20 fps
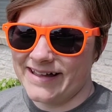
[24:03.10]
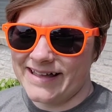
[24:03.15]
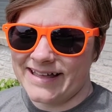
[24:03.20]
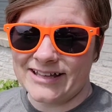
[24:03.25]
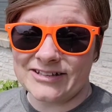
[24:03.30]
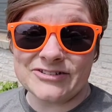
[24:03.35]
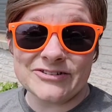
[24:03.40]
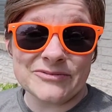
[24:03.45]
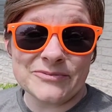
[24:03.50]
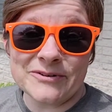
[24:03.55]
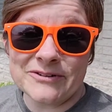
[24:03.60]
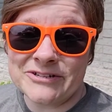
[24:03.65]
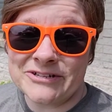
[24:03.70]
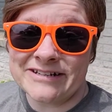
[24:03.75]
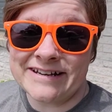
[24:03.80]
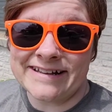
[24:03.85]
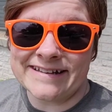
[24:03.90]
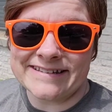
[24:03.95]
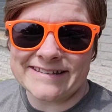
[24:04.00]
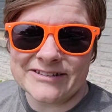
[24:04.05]
That's just what
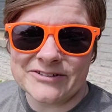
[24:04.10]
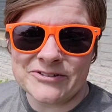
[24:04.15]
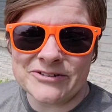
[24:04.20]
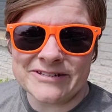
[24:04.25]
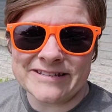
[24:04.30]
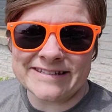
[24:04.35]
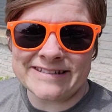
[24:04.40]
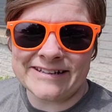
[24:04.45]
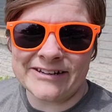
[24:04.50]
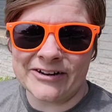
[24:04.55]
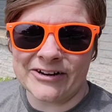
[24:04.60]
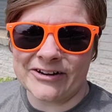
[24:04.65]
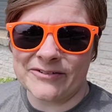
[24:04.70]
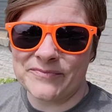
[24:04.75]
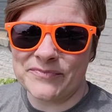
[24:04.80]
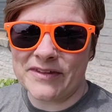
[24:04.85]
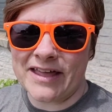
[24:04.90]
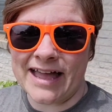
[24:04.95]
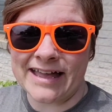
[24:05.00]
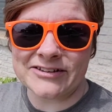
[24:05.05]
she does. She's a digger.
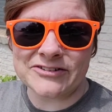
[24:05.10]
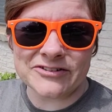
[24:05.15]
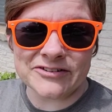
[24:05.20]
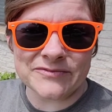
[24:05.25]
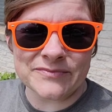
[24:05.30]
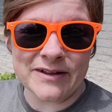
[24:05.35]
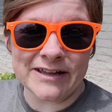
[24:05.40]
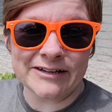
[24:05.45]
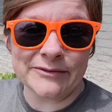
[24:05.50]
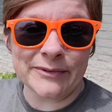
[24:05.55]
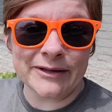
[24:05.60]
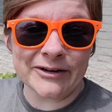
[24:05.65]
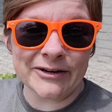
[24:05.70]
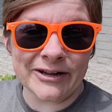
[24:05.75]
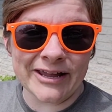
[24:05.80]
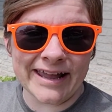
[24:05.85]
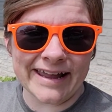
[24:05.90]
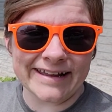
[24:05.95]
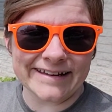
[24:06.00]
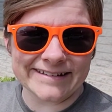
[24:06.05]
I should have made a better
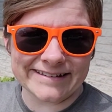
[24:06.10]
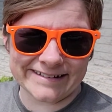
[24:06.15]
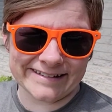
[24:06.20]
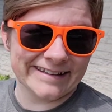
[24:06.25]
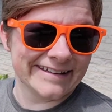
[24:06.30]
gate.